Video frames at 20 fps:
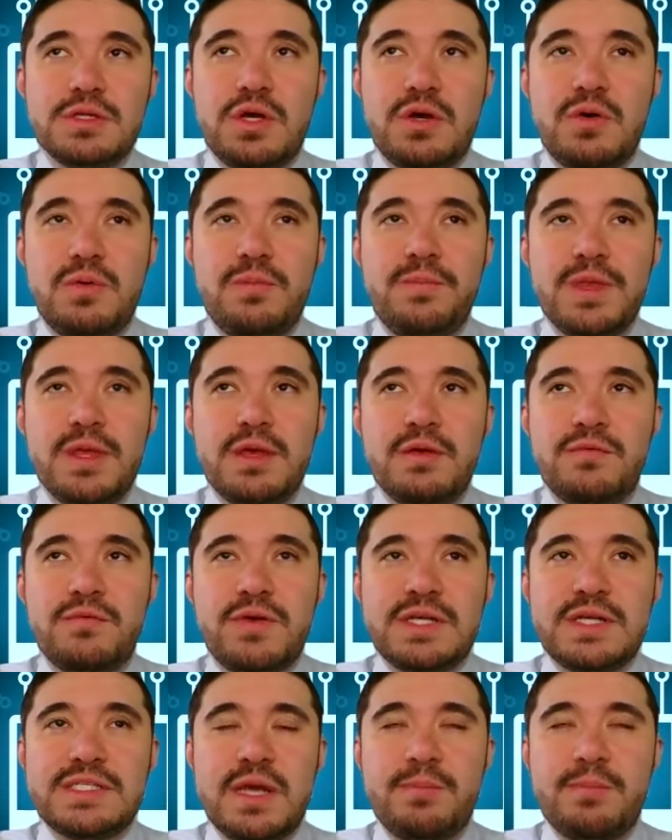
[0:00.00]
So,
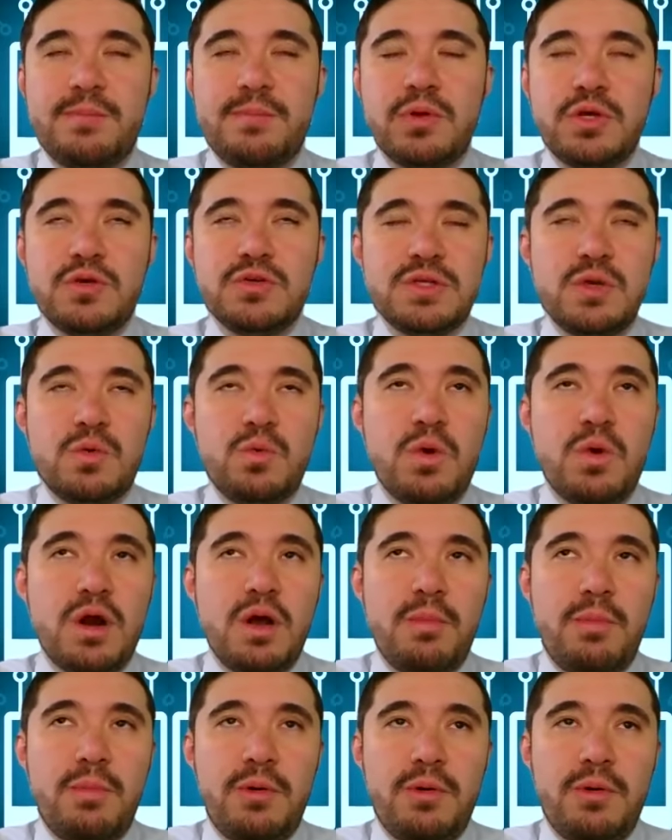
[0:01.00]
for example, using
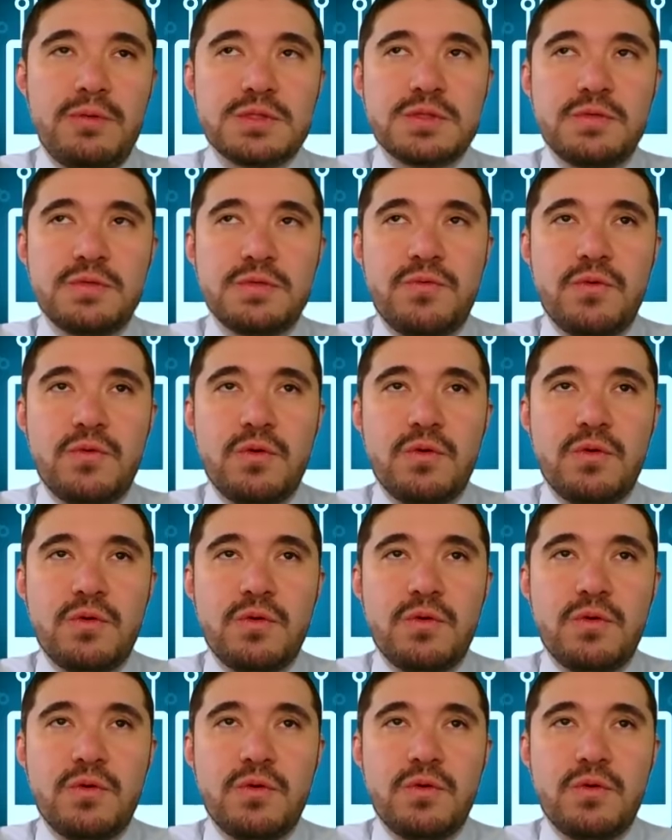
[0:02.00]
wearables for